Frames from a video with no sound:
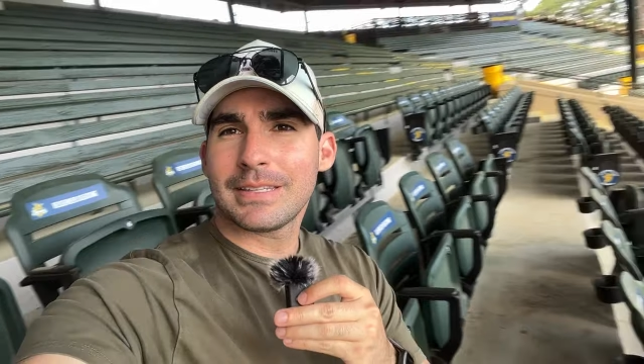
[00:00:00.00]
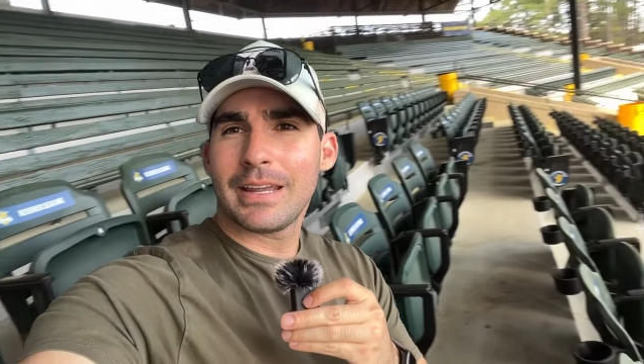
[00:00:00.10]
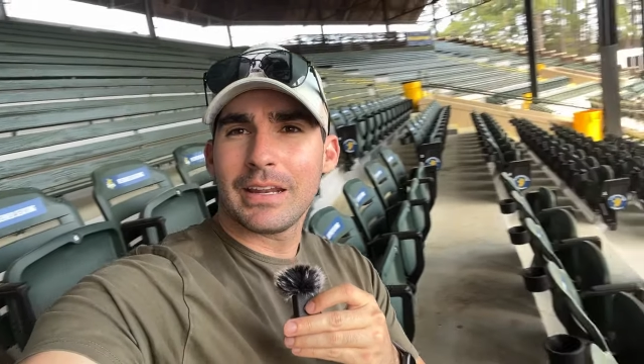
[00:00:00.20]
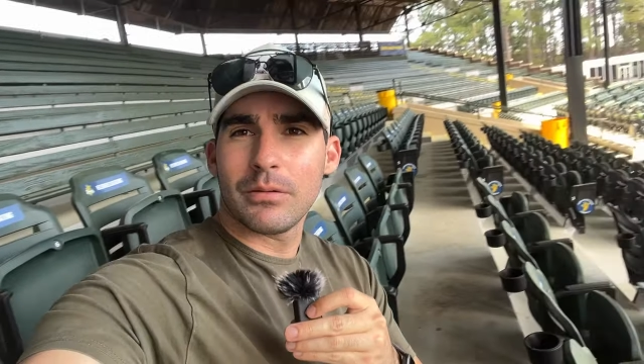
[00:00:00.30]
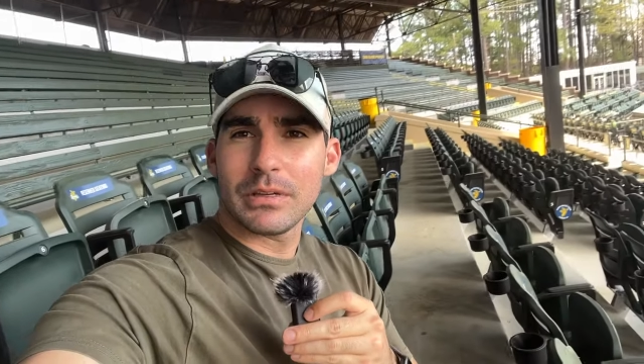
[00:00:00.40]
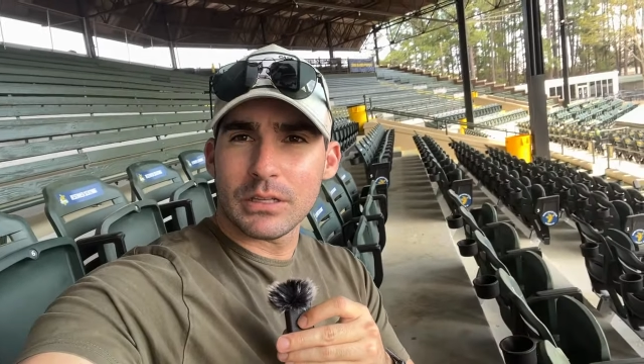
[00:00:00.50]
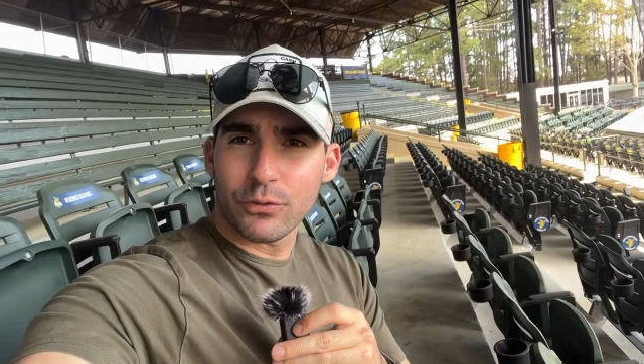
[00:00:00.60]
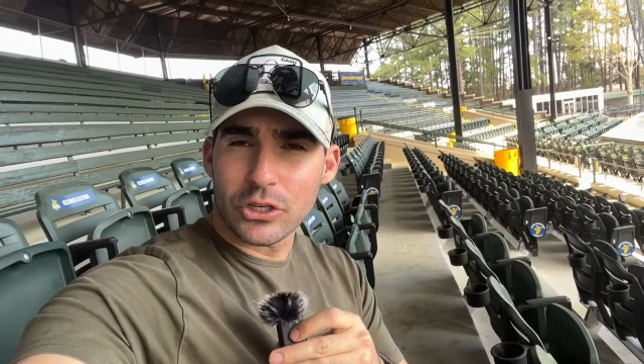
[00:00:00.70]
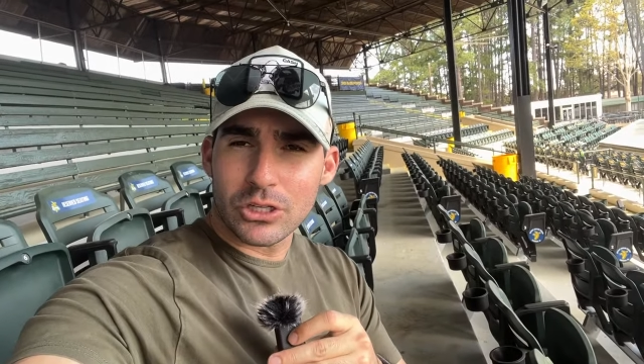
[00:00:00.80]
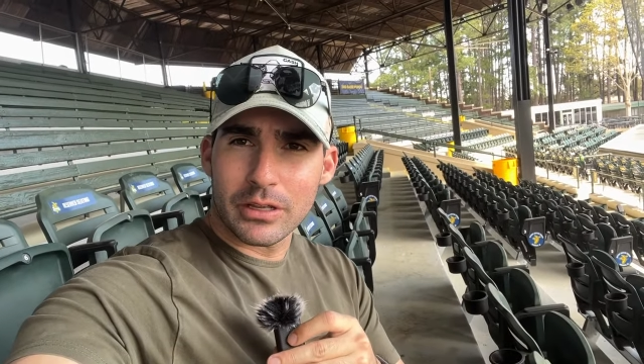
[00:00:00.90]
Stadium is
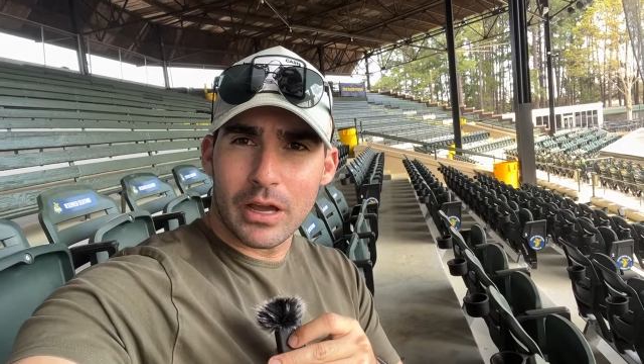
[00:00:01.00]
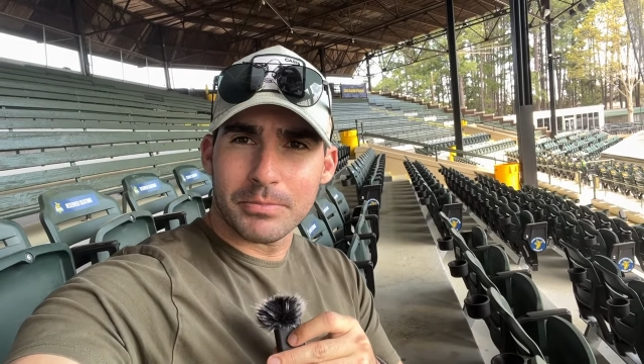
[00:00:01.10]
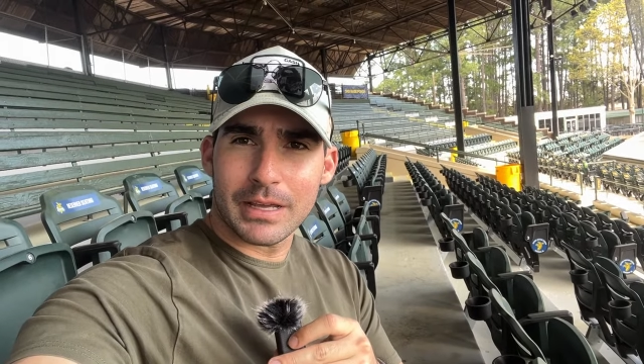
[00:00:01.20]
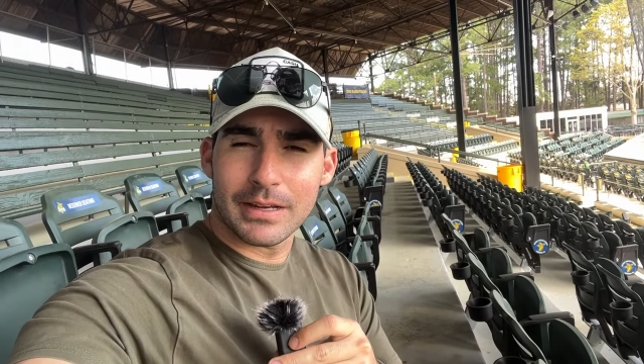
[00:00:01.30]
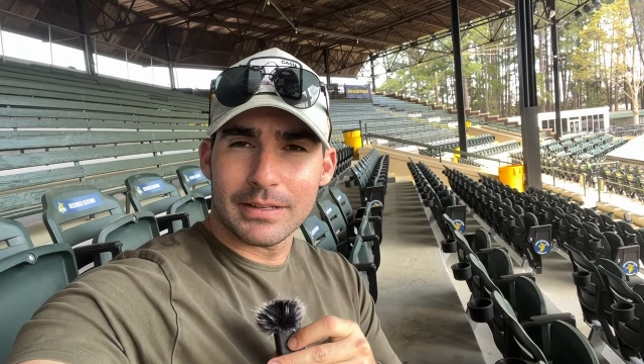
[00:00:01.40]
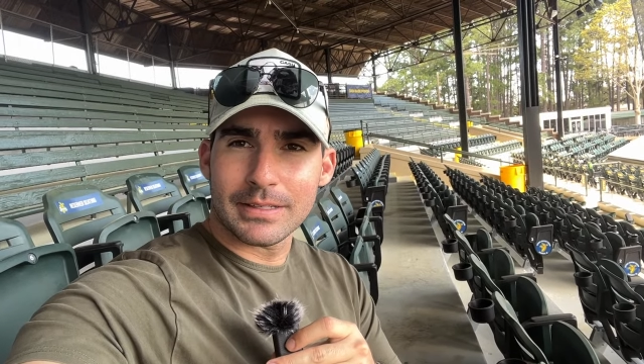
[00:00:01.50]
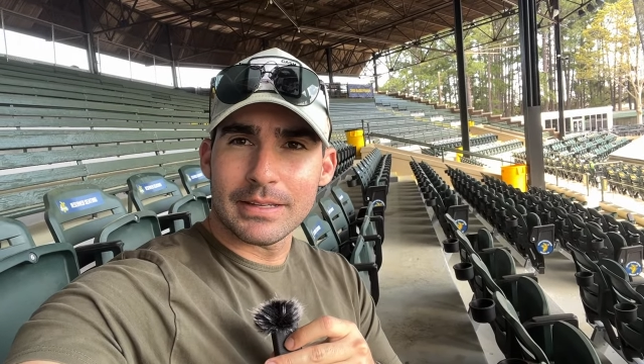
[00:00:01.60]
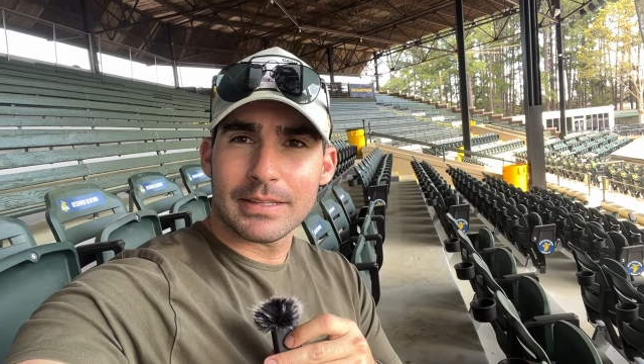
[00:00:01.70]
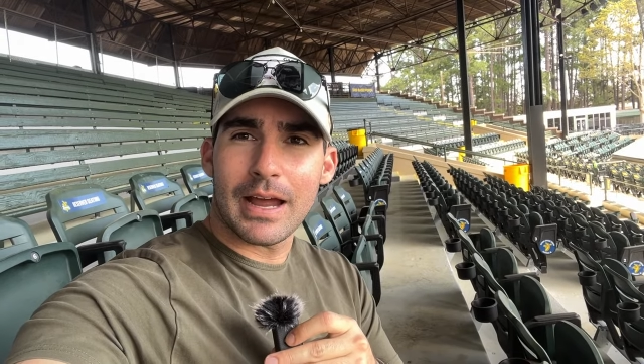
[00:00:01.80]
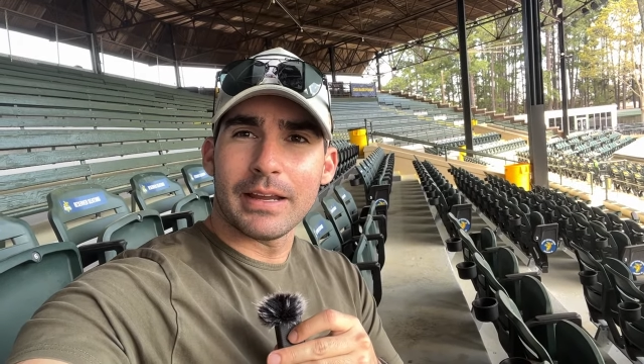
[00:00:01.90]
officially updated
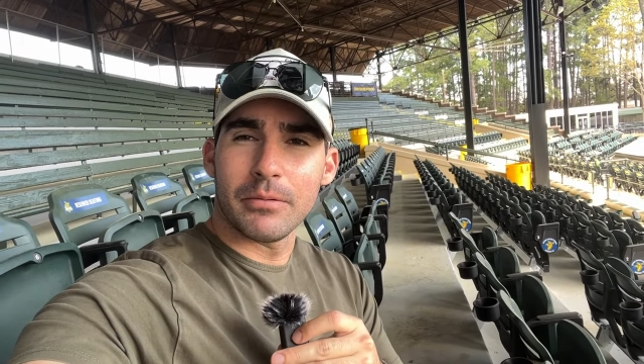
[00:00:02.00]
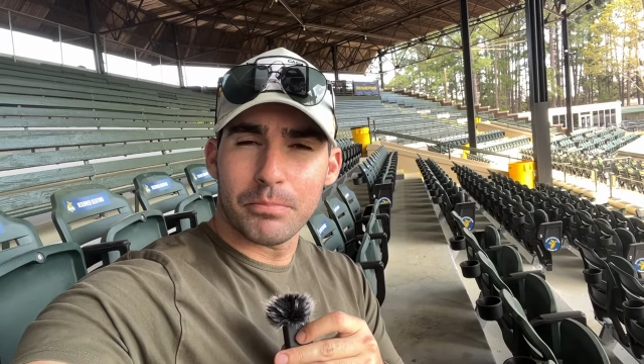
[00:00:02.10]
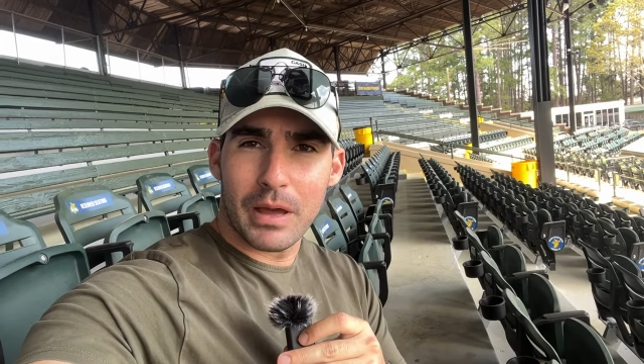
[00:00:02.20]
since I am